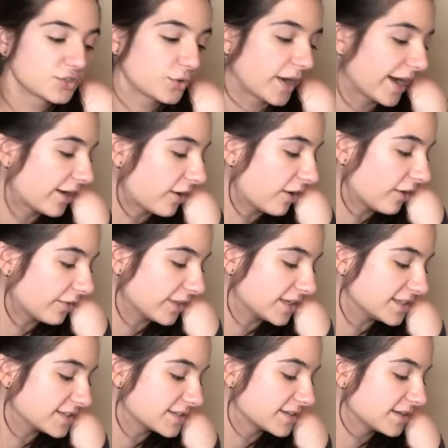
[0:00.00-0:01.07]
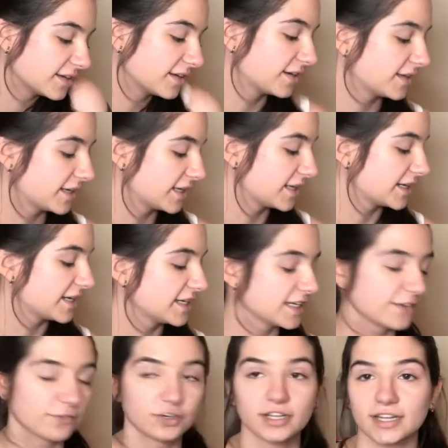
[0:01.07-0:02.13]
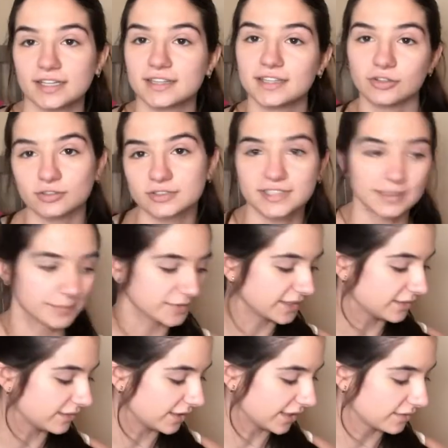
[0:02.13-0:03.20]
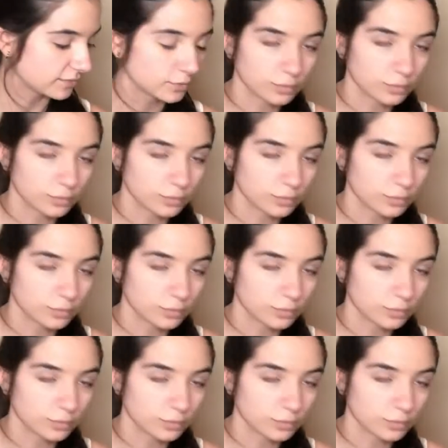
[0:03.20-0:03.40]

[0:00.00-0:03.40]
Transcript: try out all these different like little tips and like